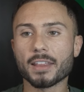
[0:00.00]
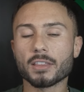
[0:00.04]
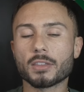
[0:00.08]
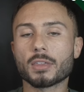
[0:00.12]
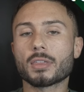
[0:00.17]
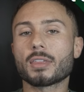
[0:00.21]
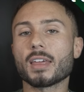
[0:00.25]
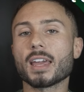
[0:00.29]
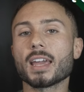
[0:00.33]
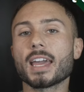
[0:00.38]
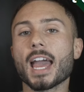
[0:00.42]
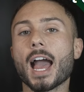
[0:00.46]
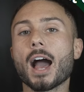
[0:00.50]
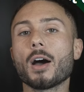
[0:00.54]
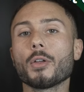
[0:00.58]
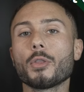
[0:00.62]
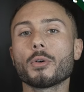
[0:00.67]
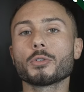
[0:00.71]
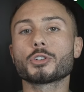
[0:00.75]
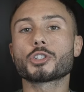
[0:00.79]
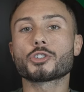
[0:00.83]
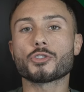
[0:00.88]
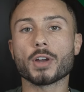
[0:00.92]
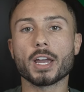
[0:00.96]
and think how
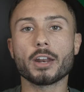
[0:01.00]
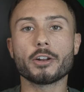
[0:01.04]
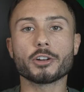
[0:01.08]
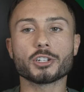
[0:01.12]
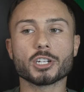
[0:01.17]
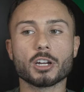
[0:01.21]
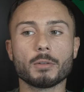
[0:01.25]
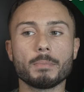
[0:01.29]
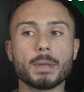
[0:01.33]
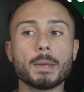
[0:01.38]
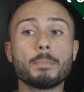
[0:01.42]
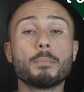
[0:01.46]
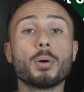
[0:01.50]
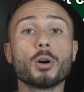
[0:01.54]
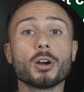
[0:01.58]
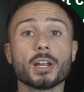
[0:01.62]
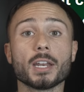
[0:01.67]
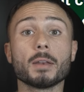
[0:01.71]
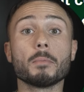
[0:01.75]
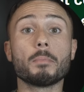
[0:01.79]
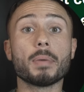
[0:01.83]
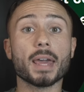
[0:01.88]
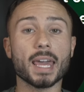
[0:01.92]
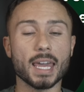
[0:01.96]
those traders could be put
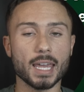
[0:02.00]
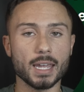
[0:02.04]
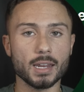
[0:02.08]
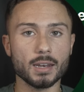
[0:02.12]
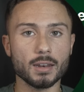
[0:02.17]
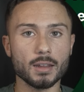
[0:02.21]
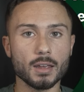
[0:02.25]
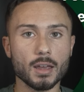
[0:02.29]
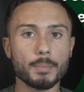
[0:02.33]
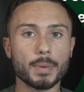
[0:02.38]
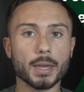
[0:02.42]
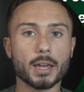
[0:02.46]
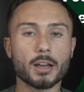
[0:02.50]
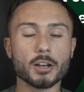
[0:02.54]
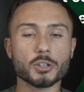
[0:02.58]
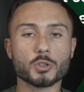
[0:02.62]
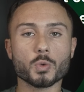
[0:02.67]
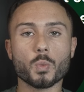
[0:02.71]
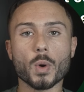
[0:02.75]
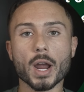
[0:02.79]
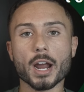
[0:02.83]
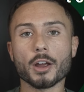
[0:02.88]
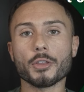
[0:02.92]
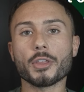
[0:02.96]
in pain
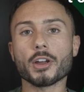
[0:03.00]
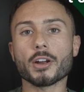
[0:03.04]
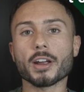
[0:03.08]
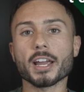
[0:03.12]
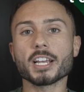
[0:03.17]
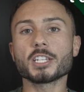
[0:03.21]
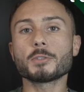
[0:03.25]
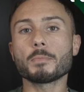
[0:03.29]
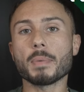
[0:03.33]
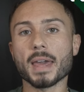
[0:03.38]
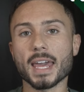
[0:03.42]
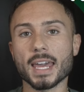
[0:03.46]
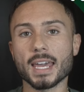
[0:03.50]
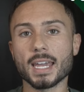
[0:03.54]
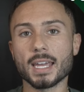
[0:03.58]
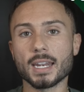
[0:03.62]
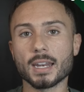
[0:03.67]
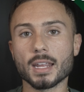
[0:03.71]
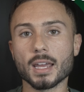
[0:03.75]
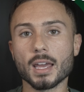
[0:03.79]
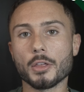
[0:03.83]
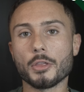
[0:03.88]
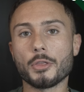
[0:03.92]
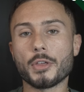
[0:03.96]
because where there is
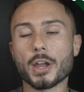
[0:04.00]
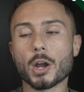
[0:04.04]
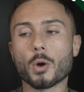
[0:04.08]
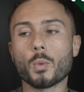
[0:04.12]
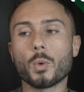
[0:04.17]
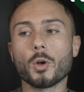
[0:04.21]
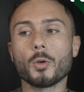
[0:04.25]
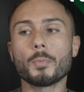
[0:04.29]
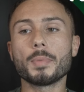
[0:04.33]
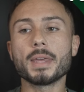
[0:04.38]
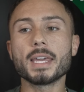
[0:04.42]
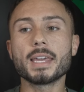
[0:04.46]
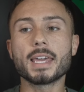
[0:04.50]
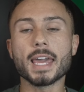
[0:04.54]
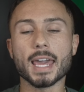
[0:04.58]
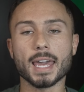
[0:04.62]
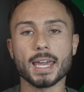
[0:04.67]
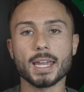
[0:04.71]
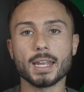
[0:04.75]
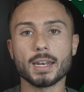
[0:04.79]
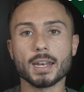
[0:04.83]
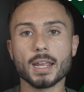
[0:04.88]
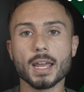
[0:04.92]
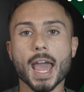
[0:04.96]
pain, there will be
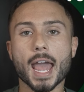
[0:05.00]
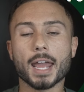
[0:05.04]
gain.